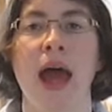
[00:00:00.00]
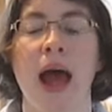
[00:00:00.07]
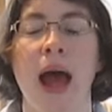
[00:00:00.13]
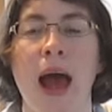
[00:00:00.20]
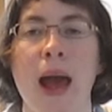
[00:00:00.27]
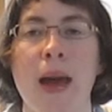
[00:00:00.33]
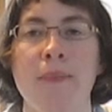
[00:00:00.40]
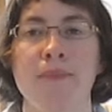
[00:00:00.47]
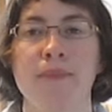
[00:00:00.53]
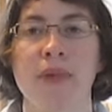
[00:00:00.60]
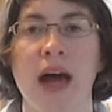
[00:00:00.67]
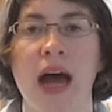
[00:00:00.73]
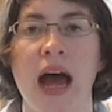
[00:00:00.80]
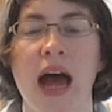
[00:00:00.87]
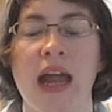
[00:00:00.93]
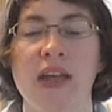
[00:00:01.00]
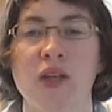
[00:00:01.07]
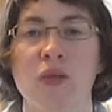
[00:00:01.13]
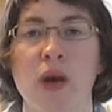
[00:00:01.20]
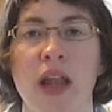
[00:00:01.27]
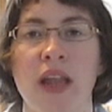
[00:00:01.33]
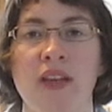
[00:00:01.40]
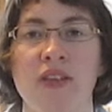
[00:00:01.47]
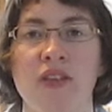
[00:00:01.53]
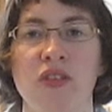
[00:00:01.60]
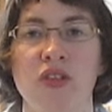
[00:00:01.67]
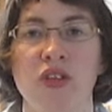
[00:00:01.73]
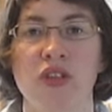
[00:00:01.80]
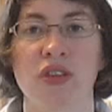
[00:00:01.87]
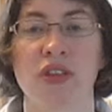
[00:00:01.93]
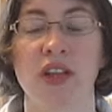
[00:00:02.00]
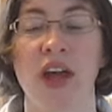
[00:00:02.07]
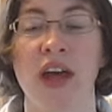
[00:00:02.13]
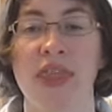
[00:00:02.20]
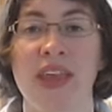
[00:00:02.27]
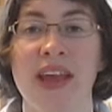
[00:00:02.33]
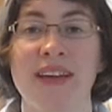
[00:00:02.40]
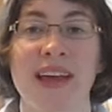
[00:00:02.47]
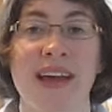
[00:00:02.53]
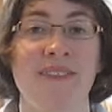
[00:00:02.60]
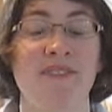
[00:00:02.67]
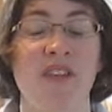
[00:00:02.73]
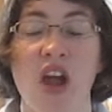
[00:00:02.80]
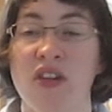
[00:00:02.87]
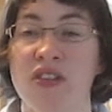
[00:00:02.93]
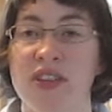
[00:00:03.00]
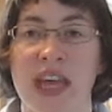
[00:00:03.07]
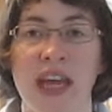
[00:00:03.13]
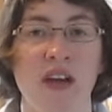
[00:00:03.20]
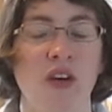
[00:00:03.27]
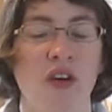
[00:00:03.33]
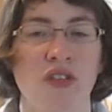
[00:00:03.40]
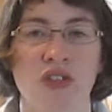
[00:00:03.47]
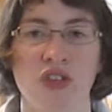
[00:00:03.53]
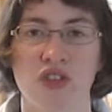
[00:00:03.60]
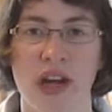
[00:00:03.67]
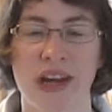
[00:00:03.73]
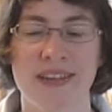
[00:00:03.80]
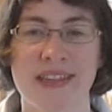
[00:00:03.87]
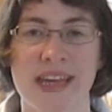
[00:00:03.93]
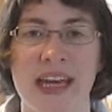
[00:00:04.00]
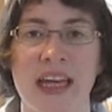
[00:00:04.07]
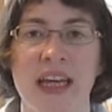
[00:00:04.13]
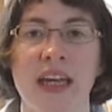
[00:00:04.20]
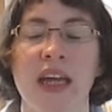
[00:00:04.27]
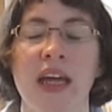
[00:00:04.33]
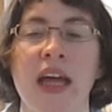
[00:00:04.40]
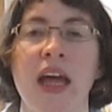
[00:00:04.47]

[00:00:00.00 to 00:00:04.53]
and as well as just learn things like focusing, concentrating,